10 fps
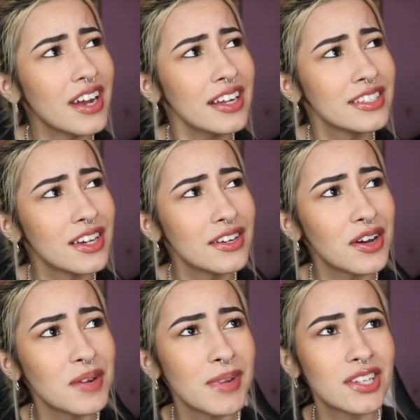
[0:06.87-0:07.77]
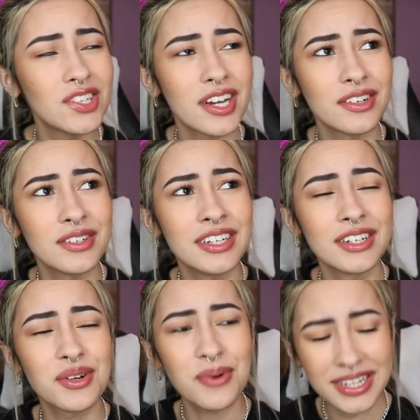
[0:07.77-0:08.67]
not done on my channel
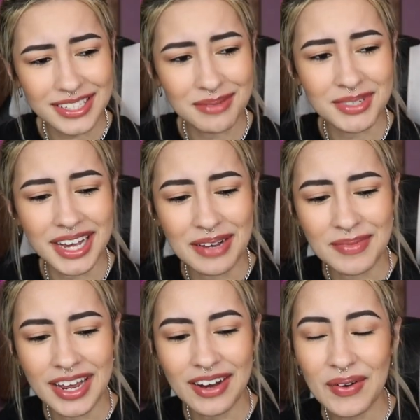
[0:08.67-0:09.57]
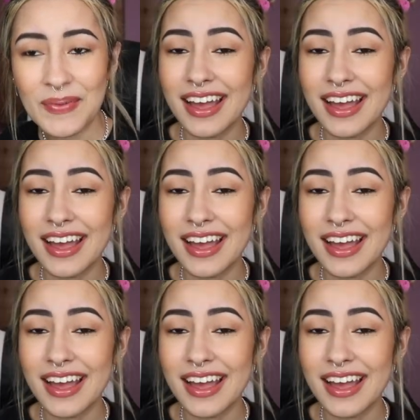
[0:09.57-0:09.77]
in quite some time now.